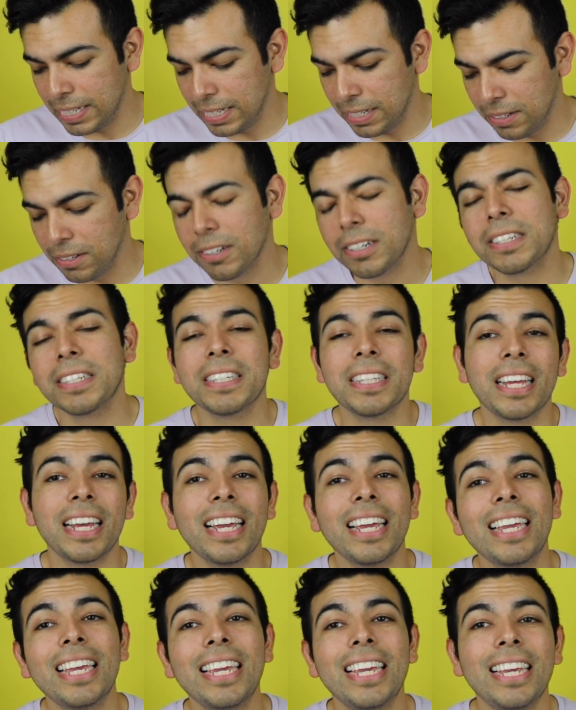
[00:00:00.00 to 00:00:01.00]
looks
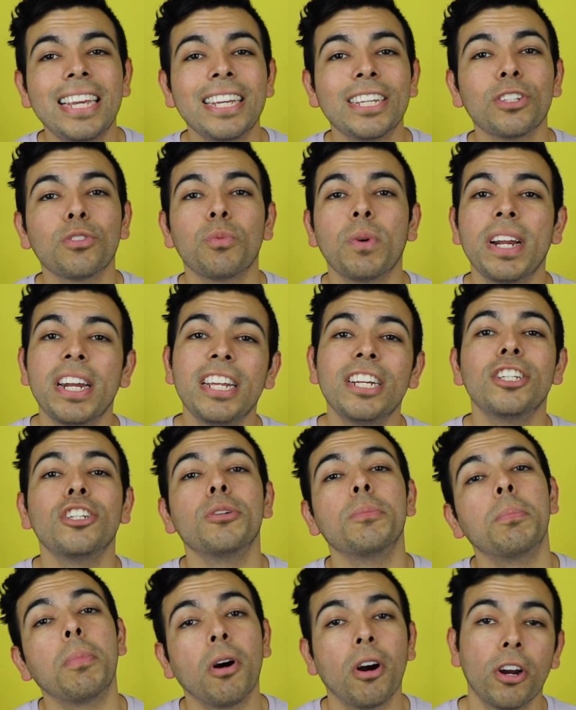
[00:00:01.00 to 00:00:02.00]
like he is ready
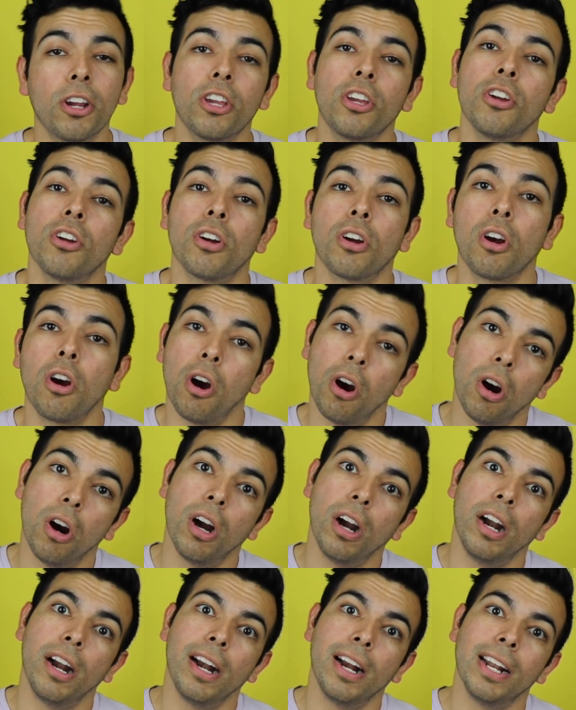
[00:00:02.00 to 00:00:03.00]
to park your
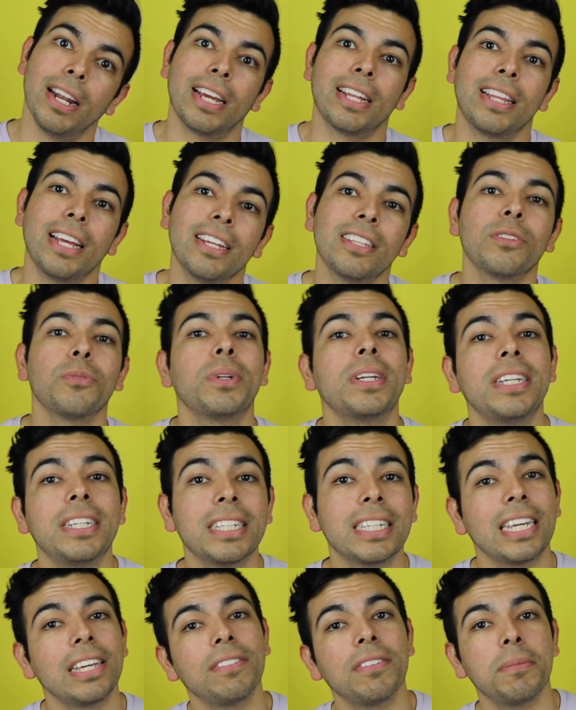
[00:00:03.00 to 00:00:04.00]
car. Like, that's what
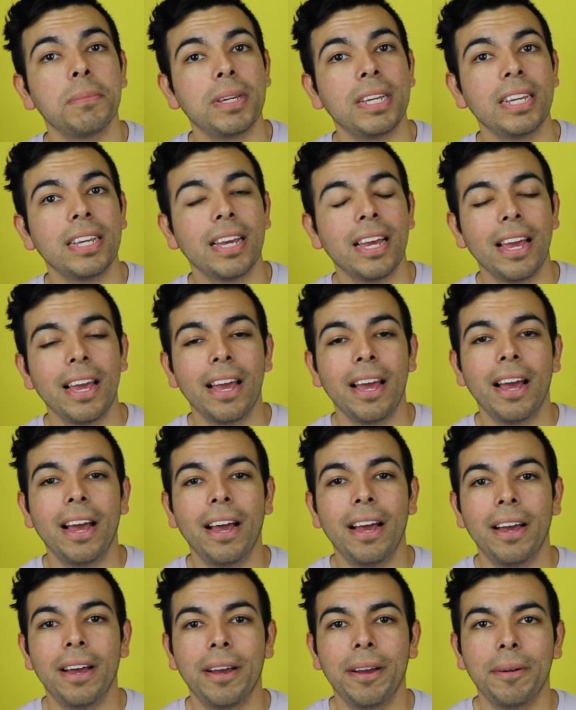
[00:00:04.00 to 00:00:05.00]
he's giving me.
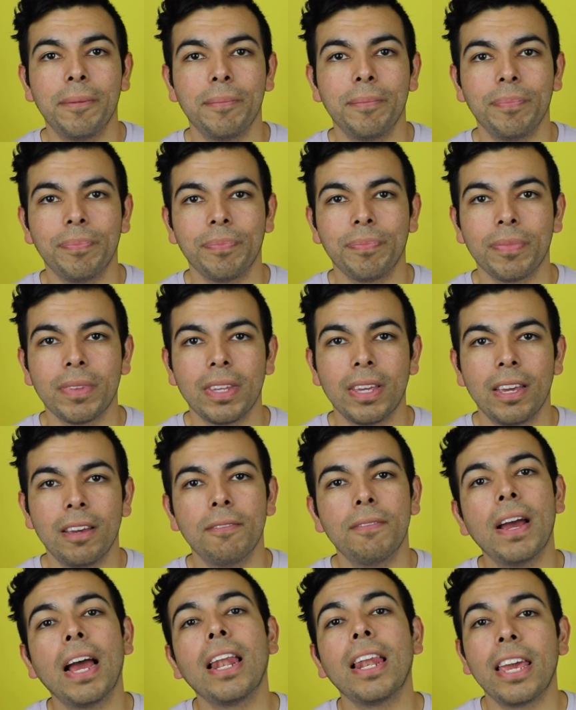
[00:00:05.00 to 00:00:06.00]

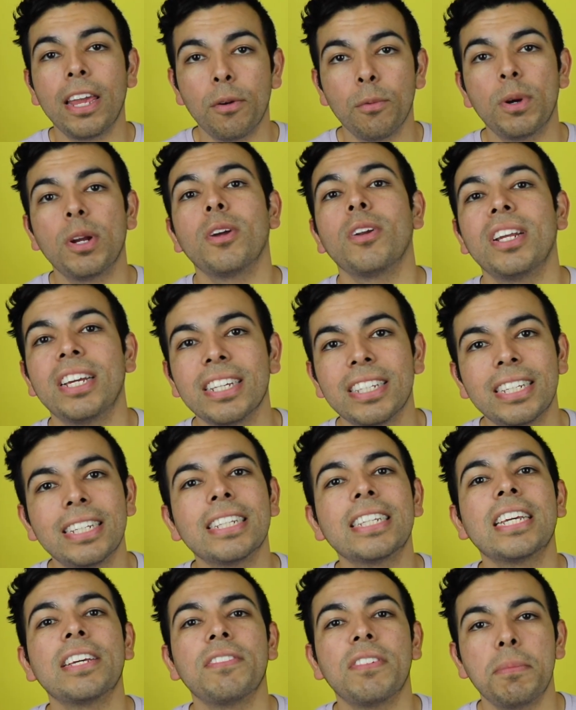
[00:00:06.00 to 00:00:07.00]
Valet realness.
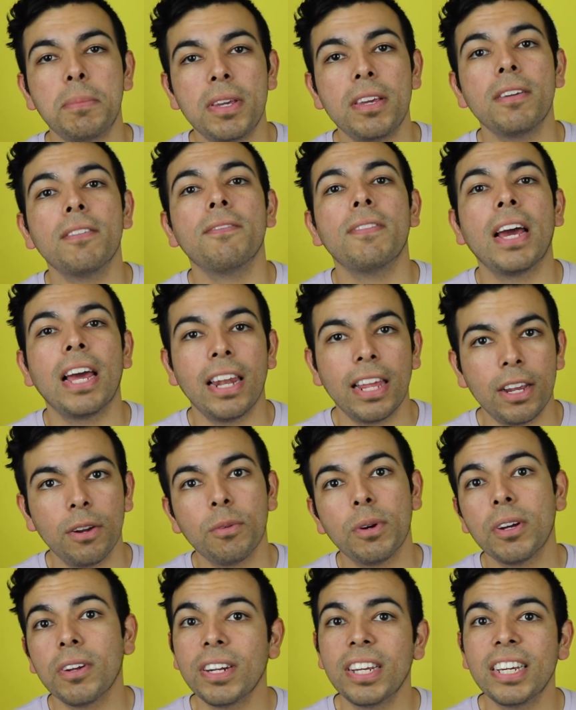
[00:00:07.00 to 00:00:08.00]
He's giving me valet
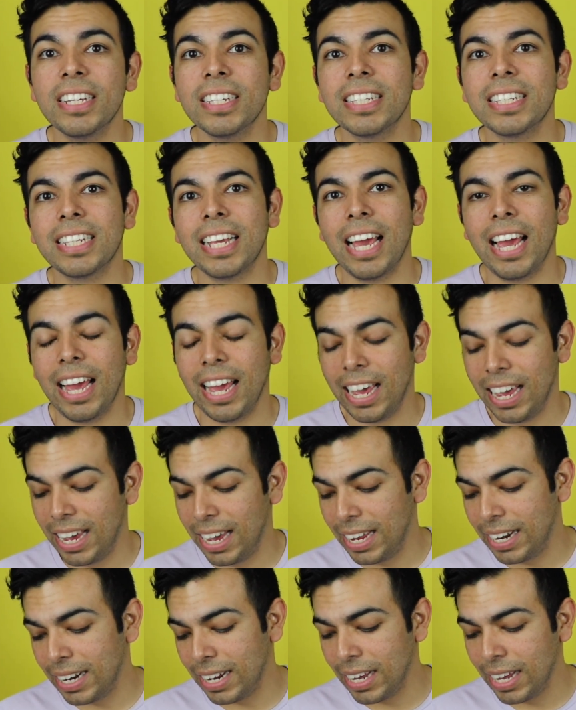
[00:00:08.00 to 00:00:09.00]
realness,
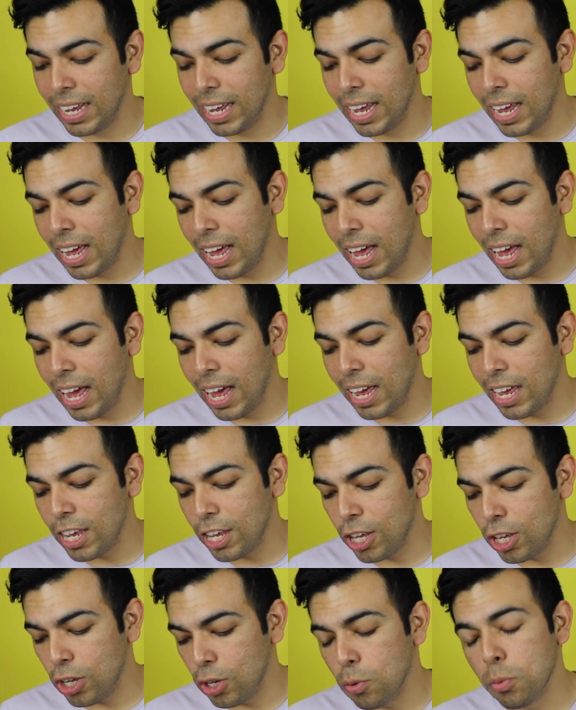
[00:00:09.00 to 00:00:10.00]
and
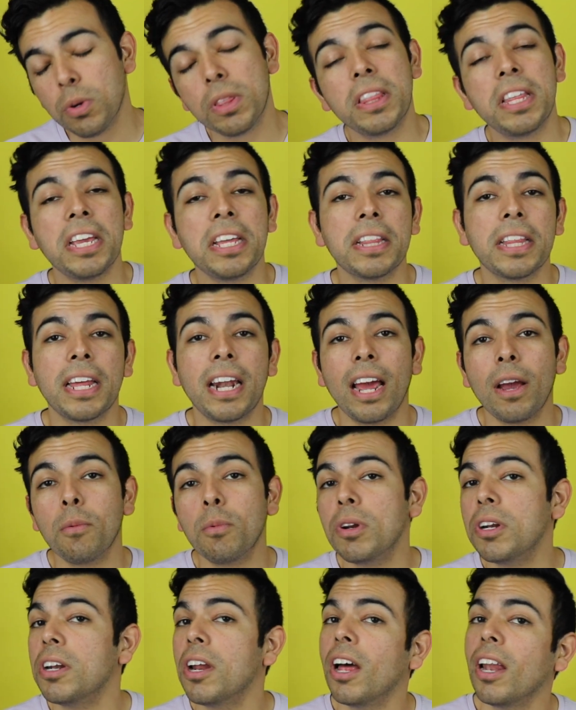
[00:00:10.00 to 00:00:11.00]
you would think that I
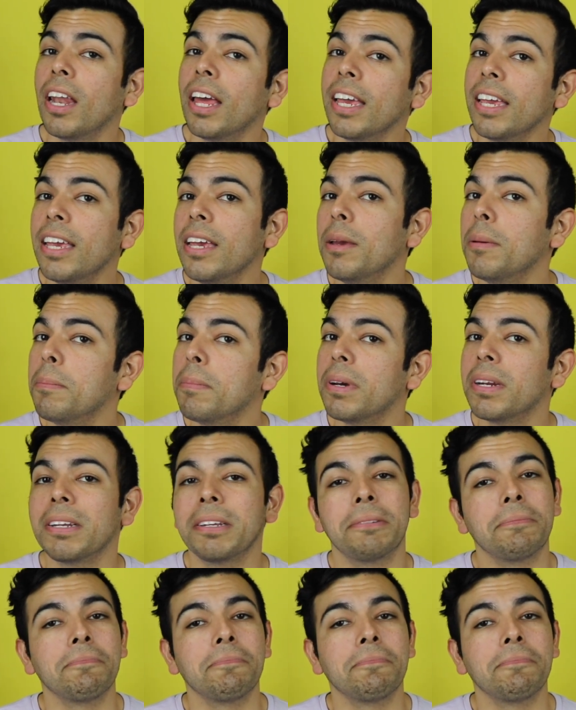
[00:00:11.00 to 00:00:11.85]
would not like it, but